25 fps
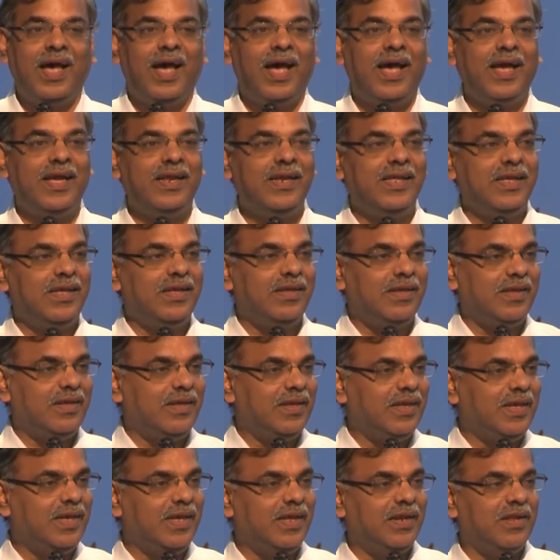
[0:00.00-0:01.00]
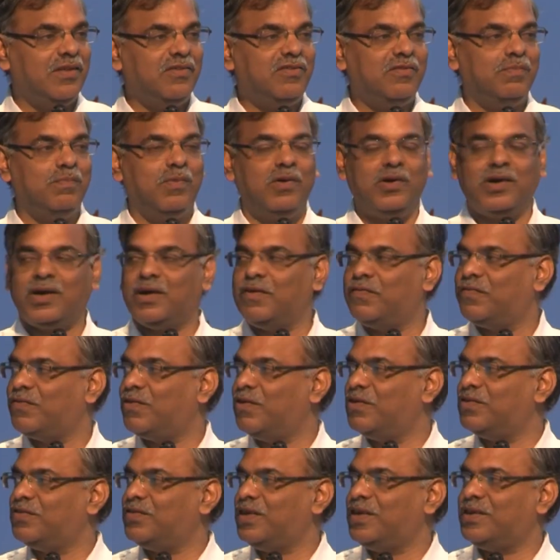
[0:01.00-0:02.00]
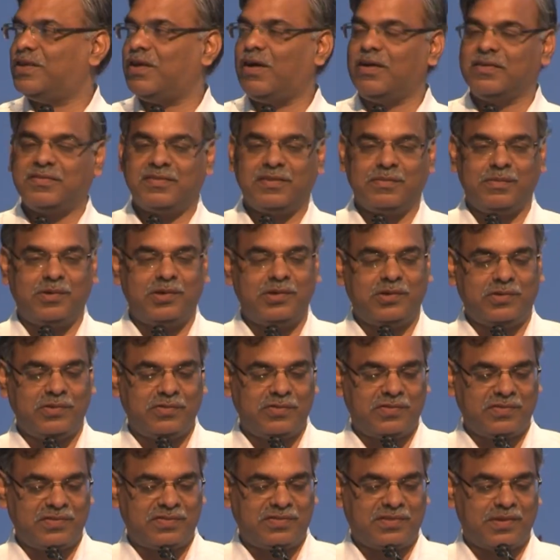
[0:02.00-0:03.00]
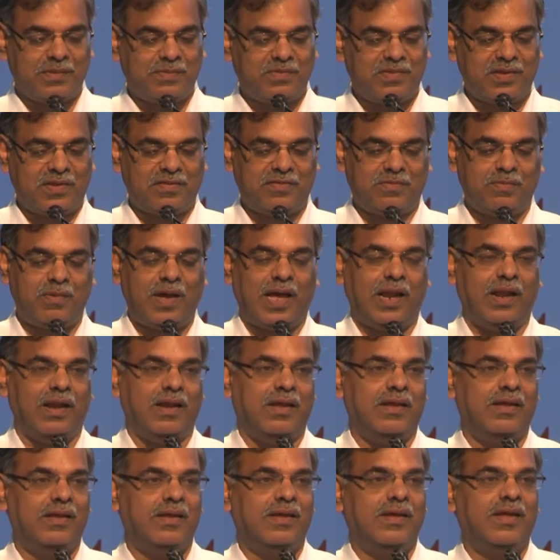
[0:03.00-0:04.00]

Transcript: And in his book, of course, he talks about two systems as well.